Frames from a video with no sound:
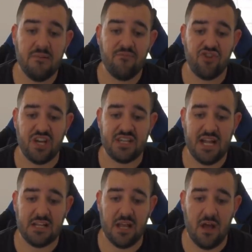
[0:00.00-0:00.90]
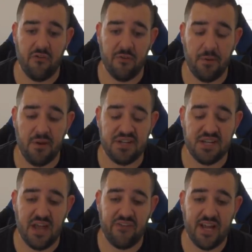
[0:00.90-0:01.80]
just that of a person
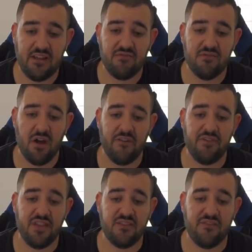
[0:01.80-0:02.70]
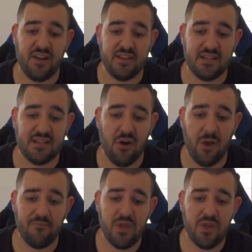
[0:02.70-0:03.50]
navigating through life with his friends at the time.